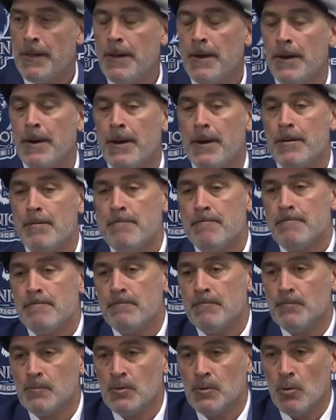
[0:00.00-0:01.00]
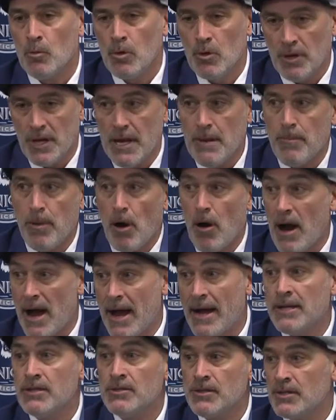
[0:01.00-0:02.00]
Um, so we'll keep our
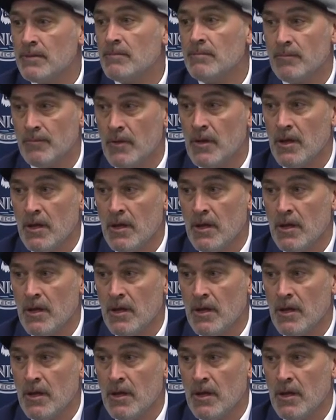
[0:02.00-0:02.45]
eyes and,